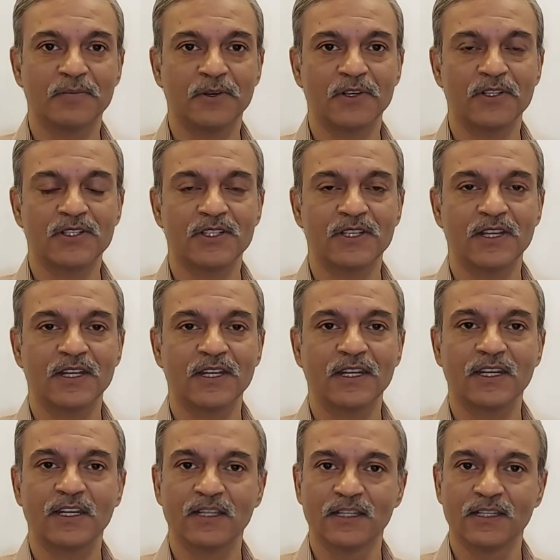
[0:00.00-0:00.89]

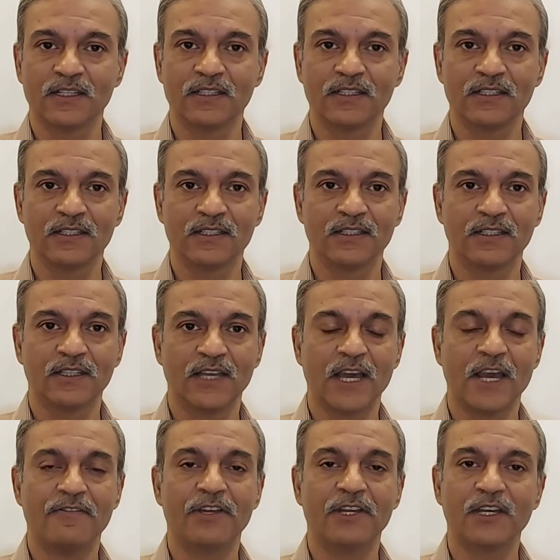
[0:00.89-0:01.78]
person
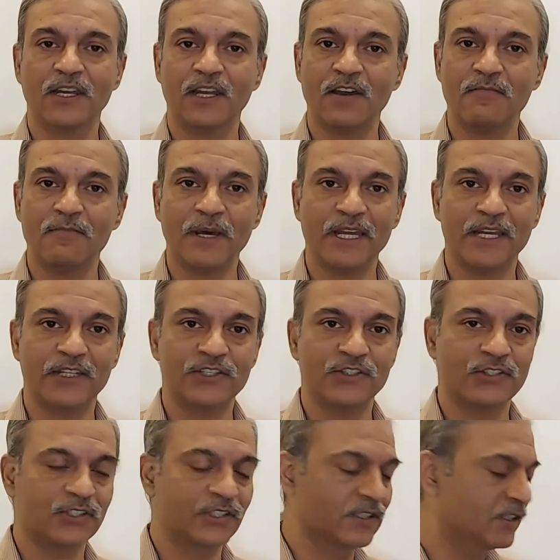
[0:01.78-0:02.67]
having a love
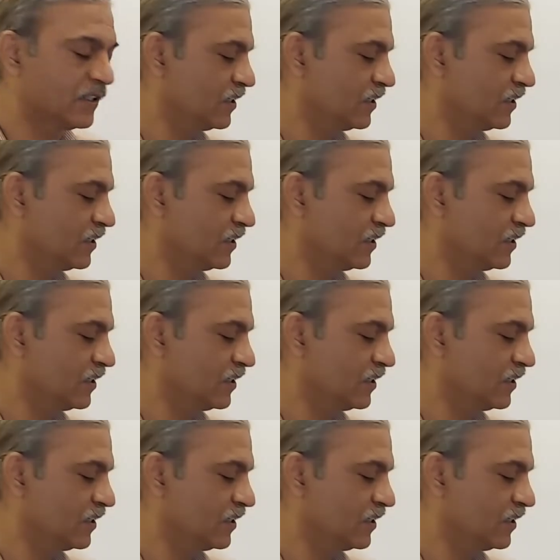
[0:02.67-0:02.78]
marriage.